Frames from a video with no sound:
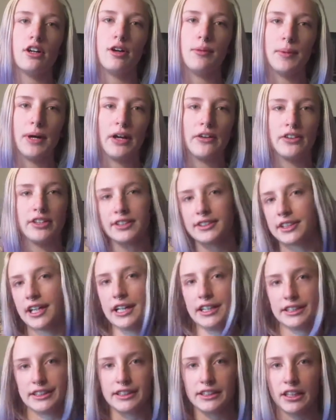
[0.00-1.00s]
about this
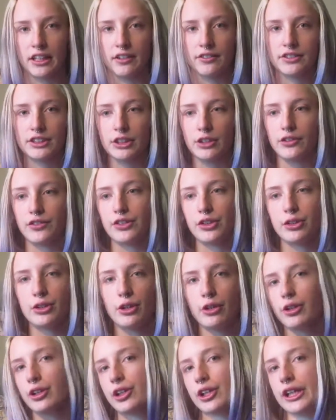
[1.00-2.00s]
kind of stuff. So if you
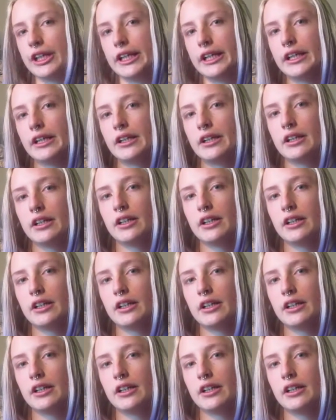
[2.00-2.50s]
don't agree,